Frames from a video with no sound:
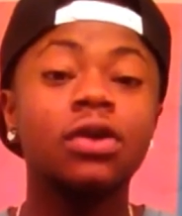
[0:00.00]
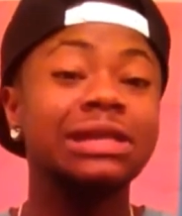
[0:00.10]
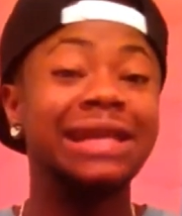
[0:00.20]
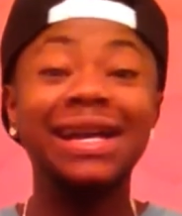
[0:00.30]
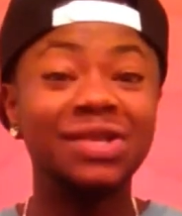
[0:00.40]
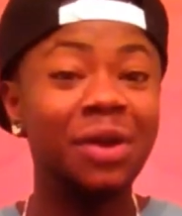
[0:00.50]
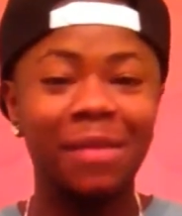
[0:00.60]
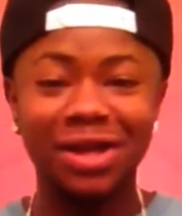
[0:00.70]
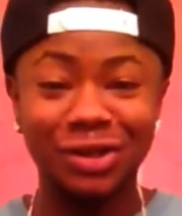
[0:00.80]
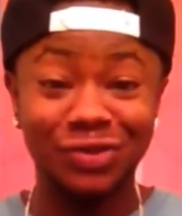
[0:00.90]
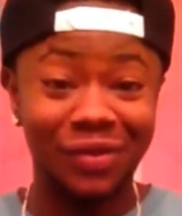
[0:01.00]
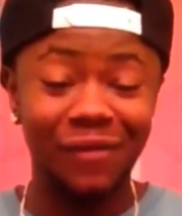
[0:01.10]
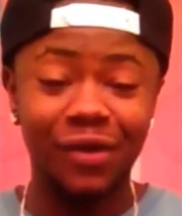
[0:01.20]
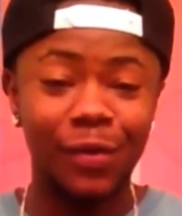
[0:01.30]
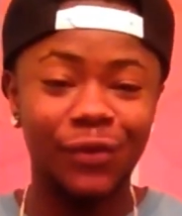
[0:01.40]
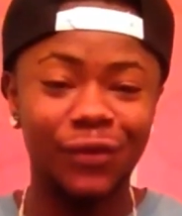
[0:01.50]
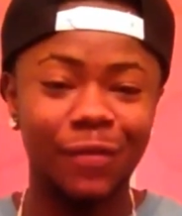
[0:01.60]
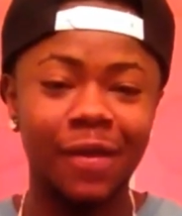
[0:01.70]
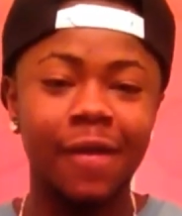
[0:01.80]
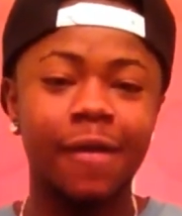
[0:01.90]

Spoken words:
So that's where my strength comes from.